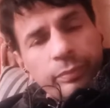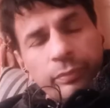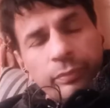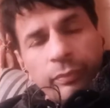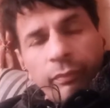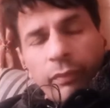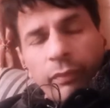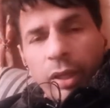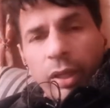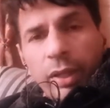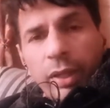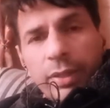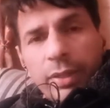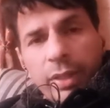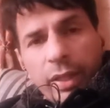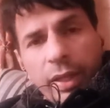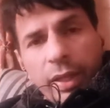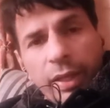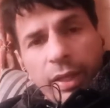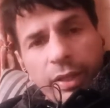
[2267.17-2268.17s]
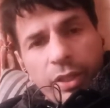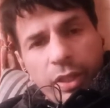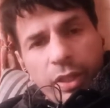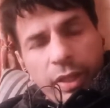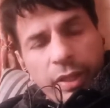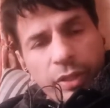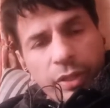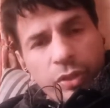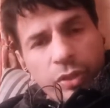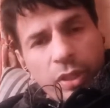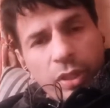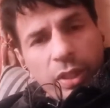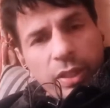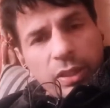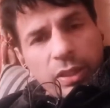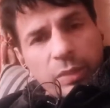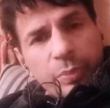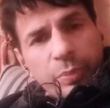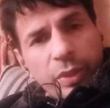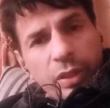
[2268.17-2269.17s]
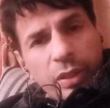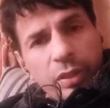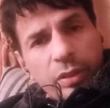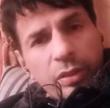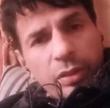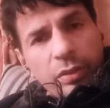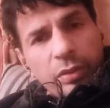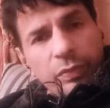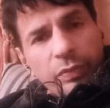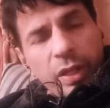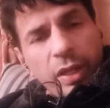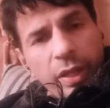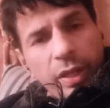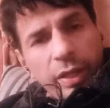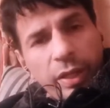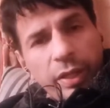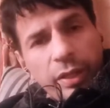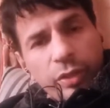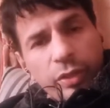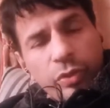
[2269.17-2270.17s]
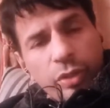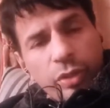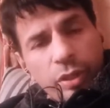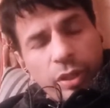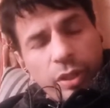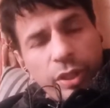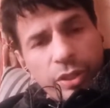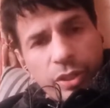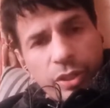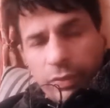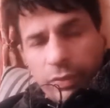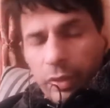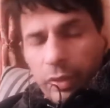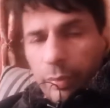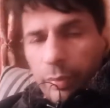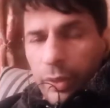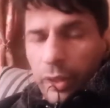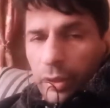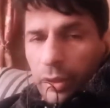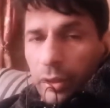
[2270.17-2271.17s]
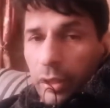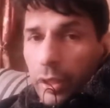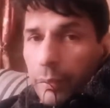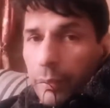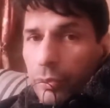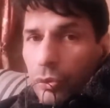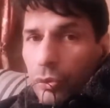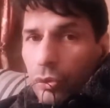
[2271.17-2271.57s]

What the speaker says: I said I had utilized pin. One day your teacher will came to know.